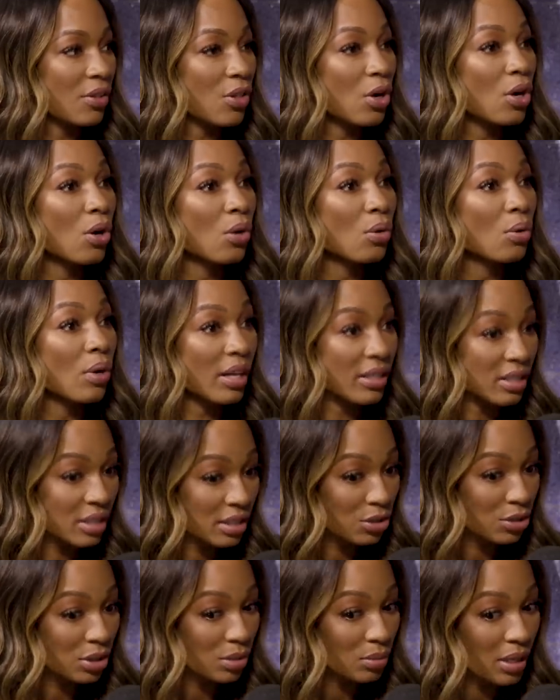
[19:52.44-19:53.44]
Although I
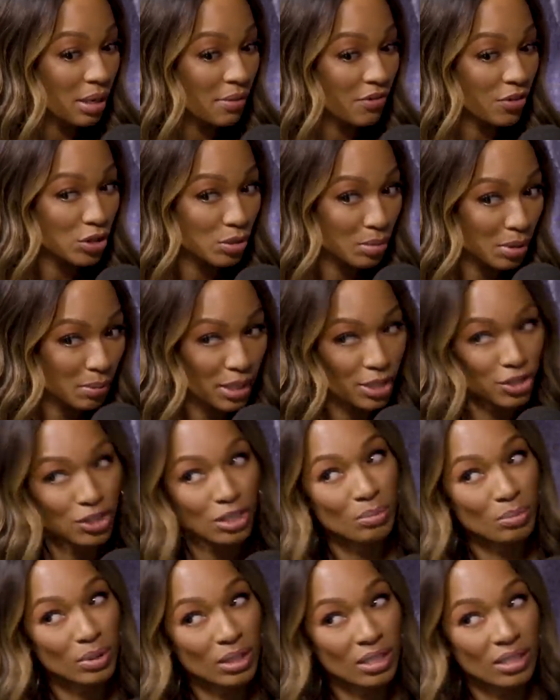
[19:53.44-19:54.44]
did trip when I first met
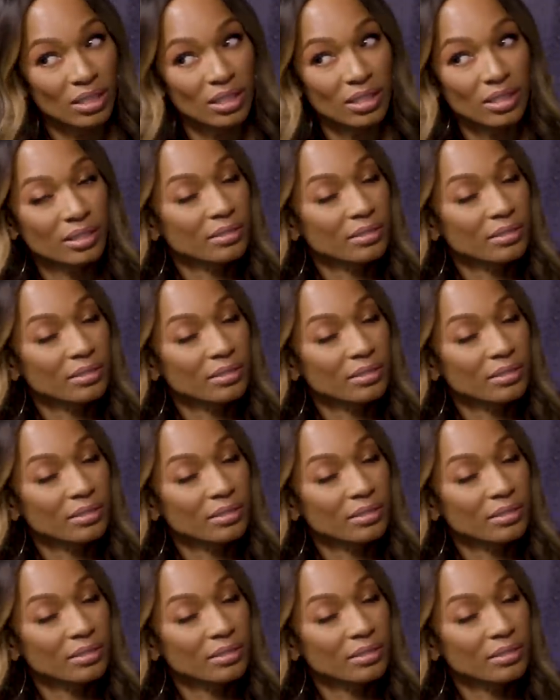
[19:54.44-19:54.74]
Magic, but yeah,